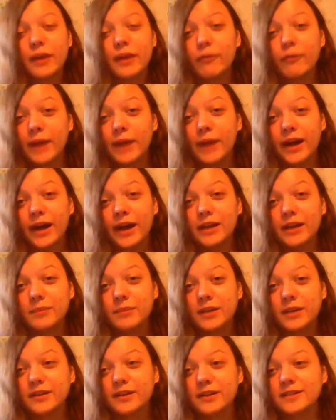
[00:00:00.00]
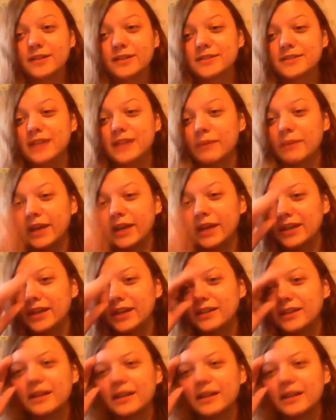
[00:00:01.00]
of mine because I'm like